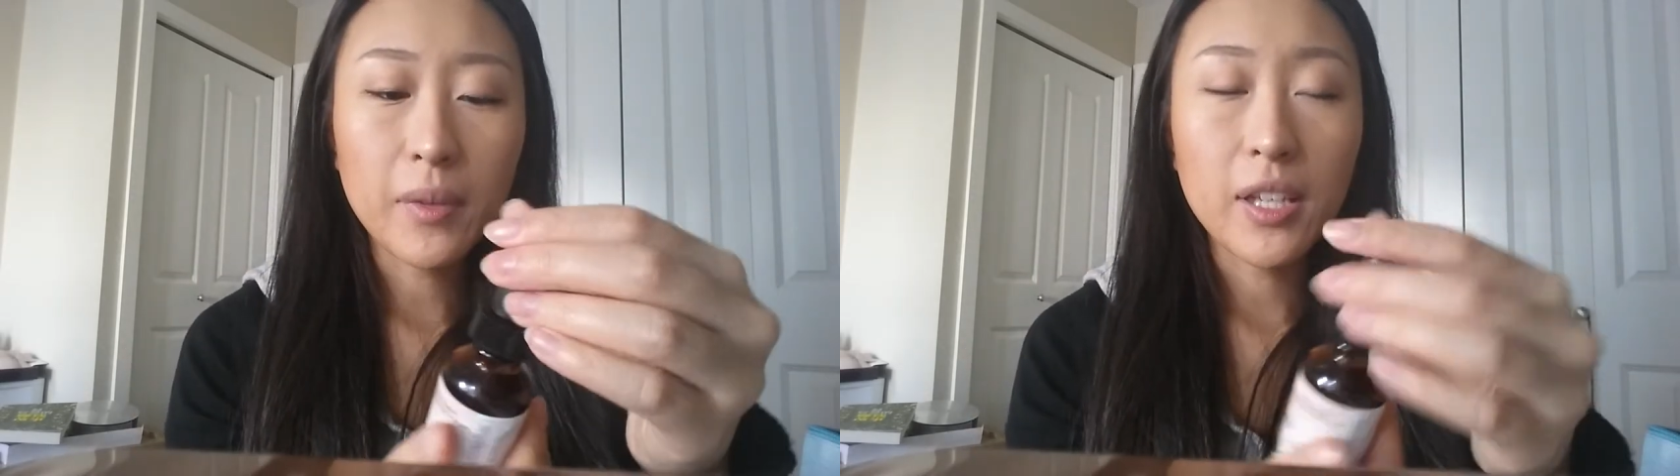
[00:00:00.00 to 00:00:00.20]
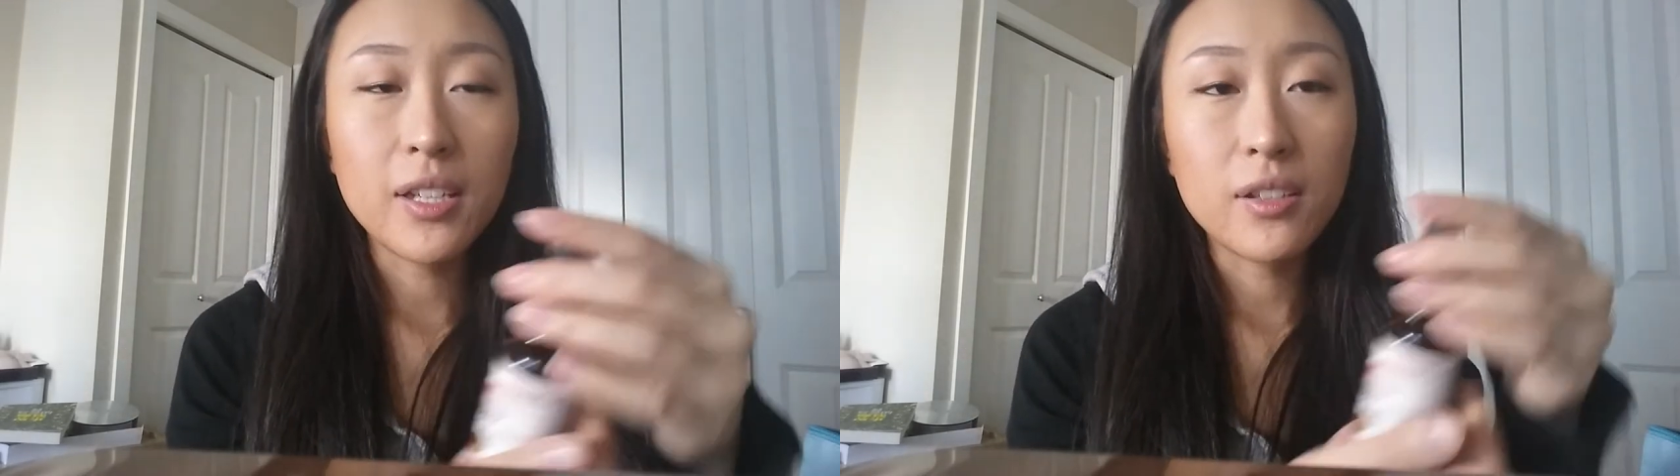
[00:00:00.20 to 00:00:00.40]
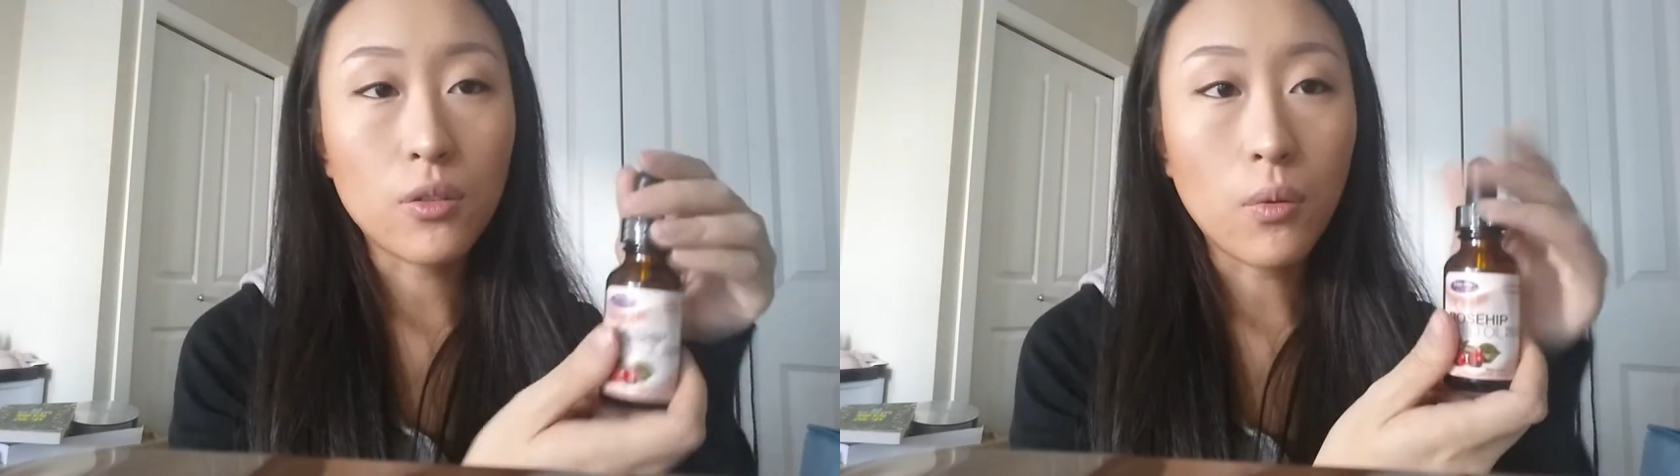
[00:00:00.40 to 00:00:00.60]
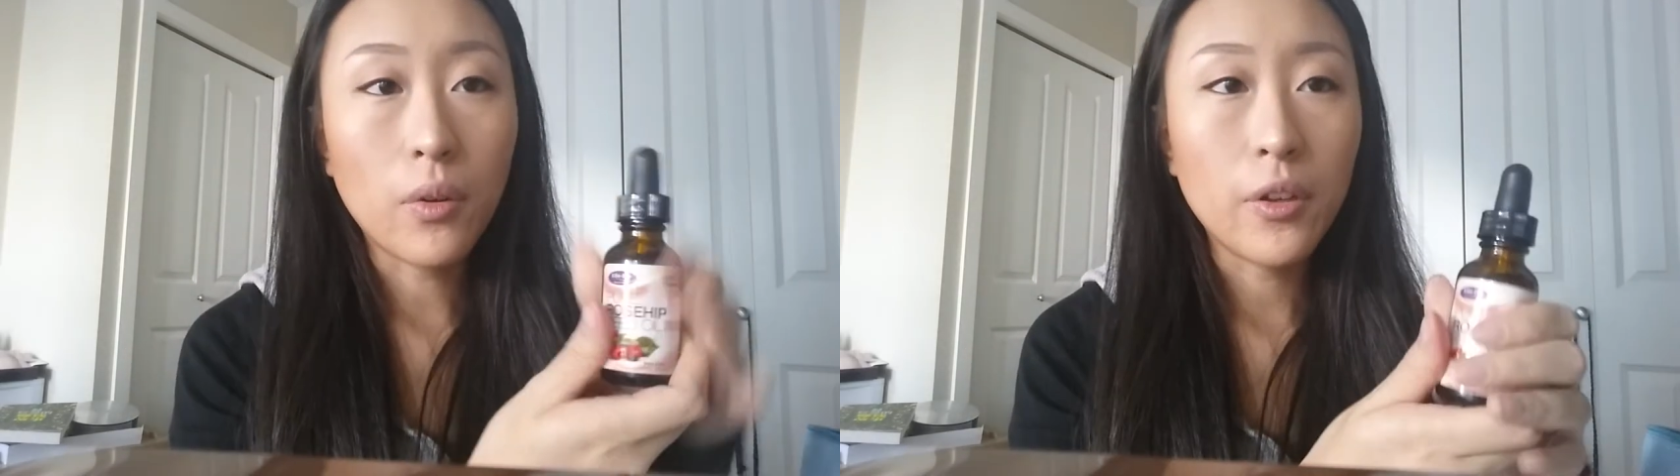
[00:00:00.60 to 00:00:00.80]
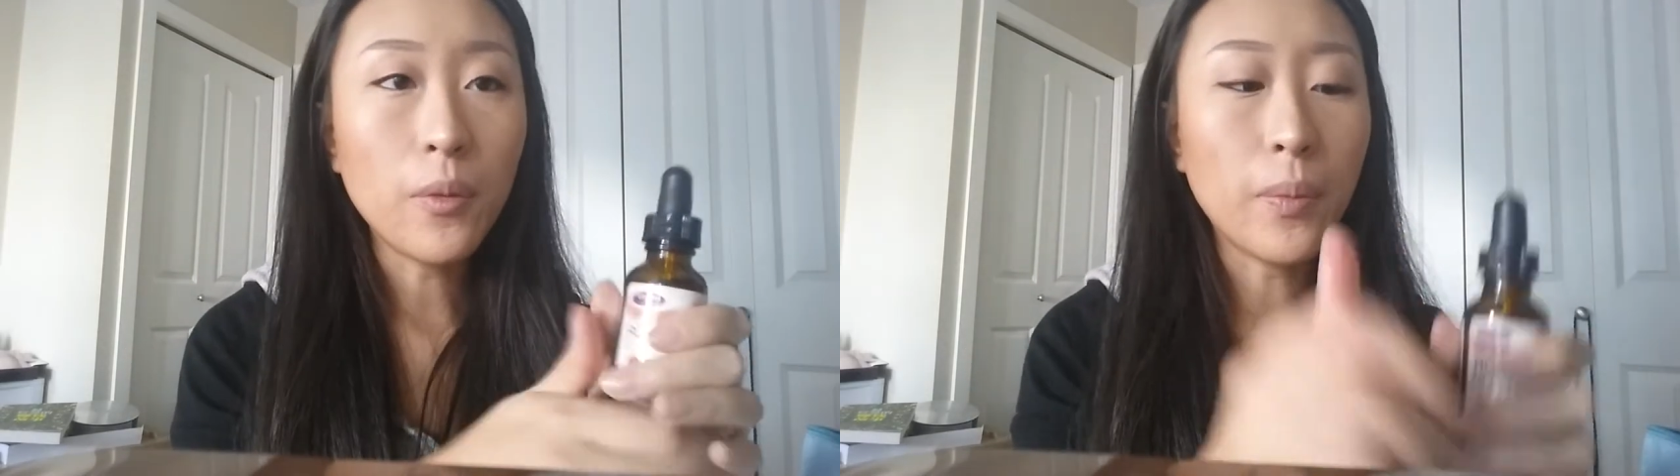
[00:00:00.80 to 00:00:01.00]
It is an
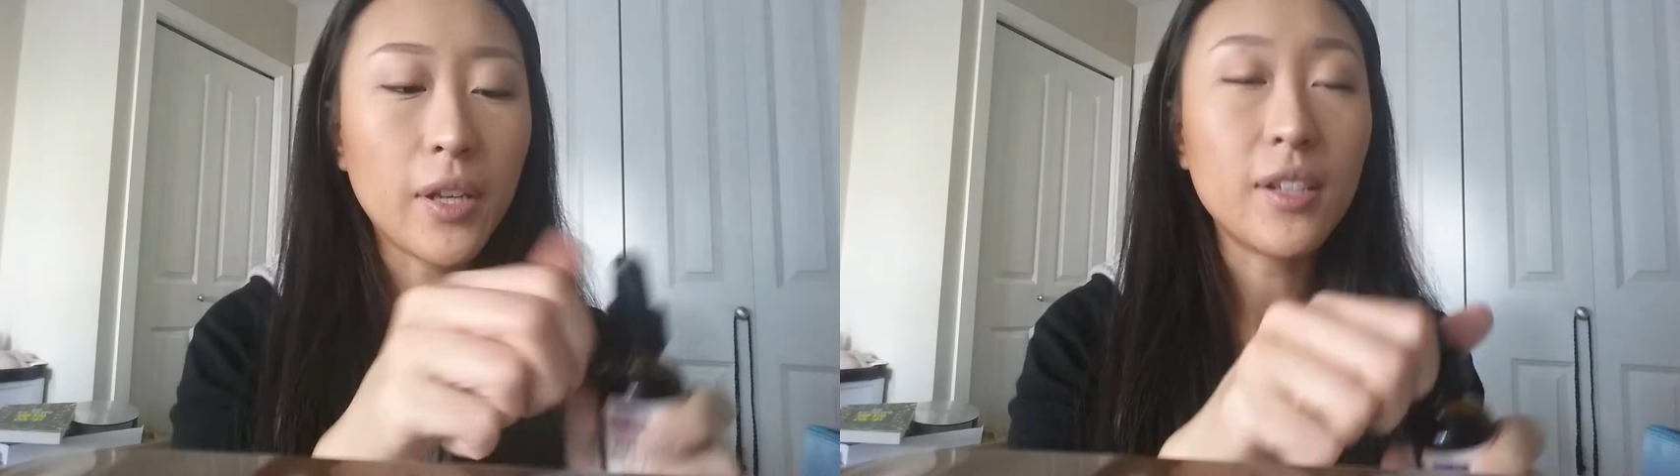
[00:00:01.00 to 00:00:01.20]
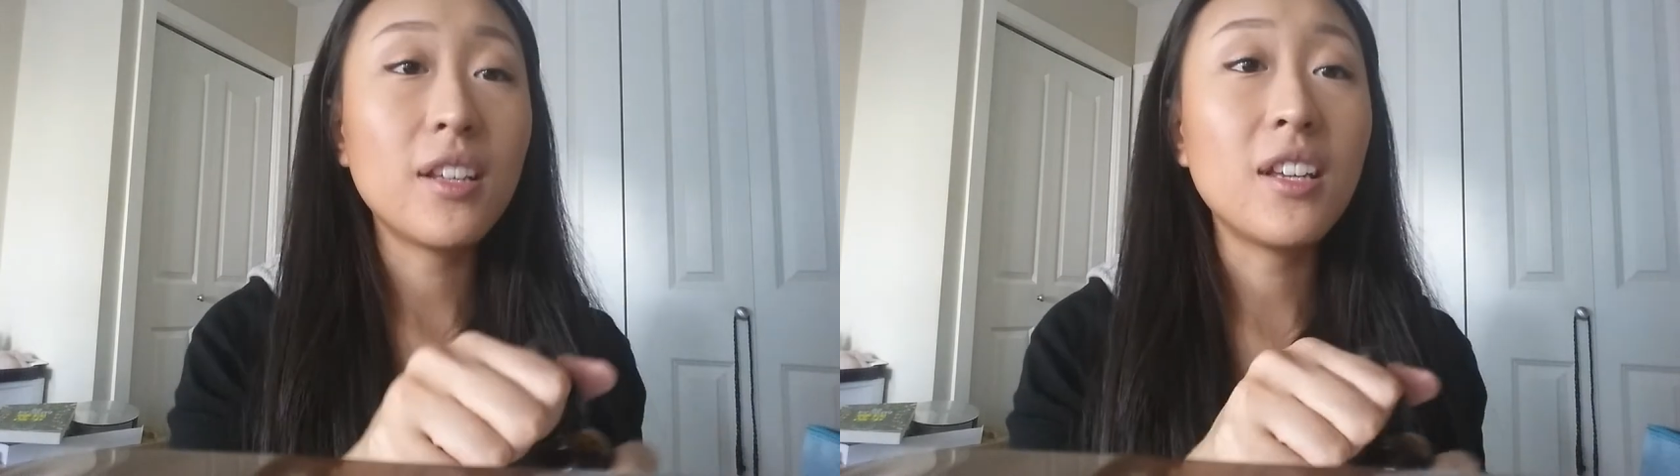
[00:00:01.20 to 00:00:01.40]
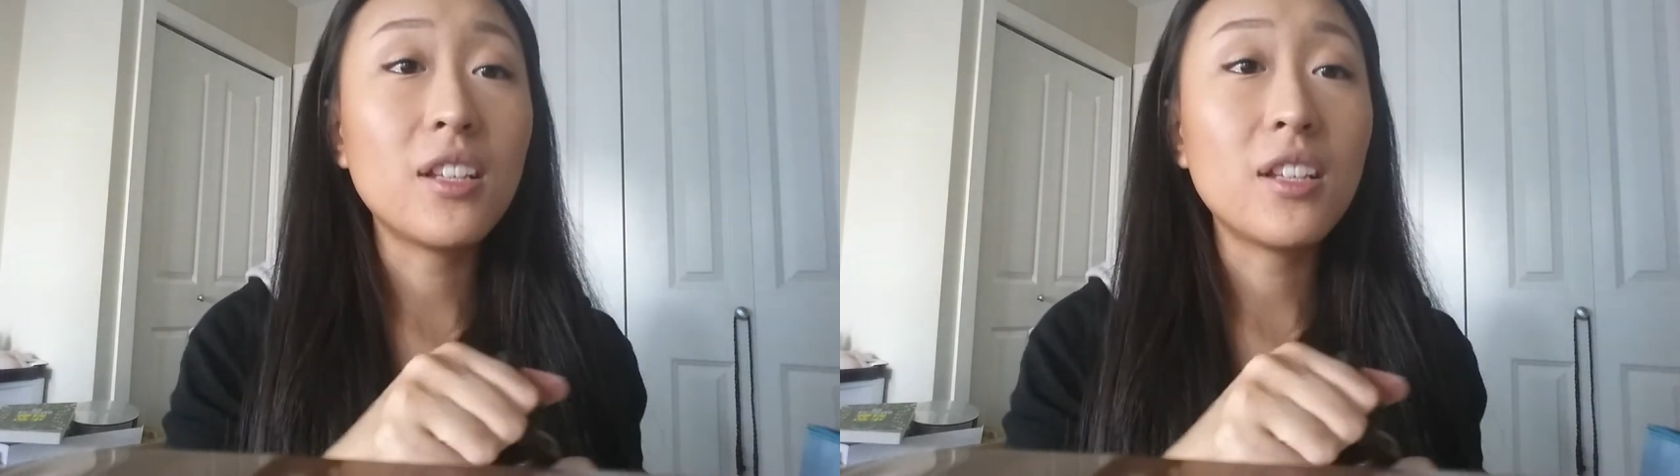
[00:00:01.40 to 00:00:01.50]
oil, but